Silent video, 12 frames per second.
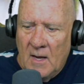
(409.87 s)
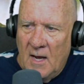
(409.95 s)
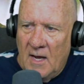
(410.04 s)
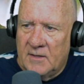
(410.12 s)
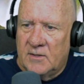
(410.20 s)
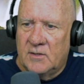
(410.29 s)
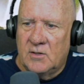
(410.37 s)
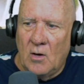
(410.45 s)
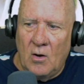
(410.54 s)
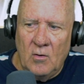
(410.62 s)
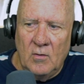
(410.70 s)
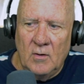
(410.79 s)
has
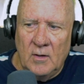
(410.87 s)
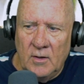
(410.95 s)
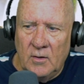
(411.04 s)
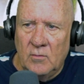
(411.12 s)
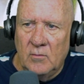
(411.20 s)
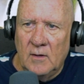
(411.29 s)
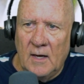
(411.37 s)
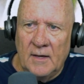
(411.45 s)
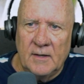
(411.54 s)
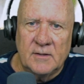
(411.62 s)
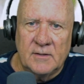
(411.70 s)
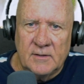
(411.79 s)
so little
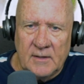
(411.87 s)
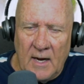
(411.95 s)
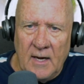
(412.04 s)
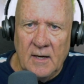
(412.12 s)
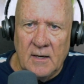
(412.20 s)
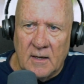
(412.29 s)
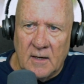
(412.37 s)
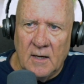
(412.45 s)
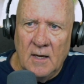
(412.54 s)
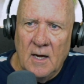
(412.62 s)
understanding